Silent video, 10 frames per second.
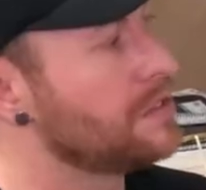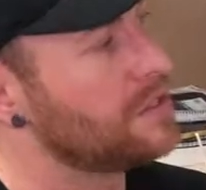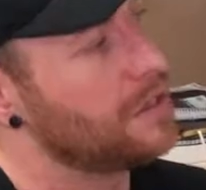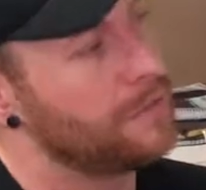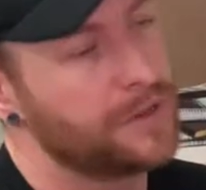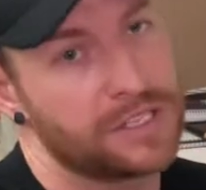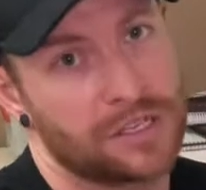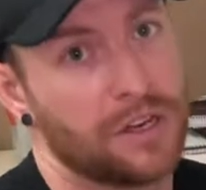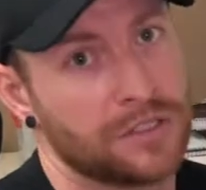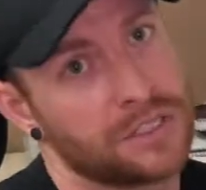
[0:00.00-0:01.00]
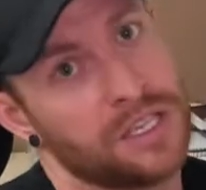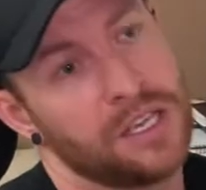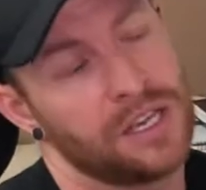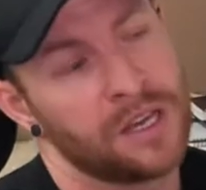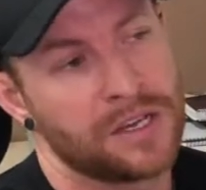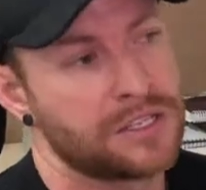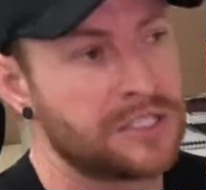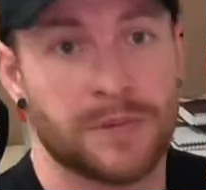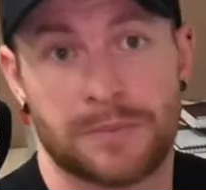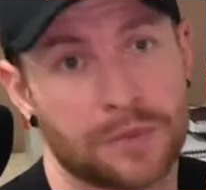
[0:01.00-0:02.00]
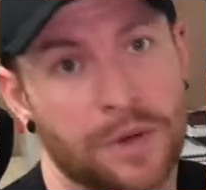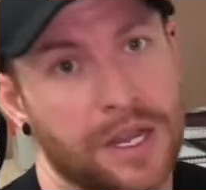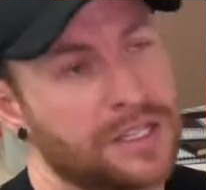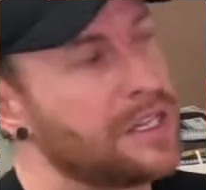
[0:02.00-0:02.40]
So it'll fix onto here, ship direct.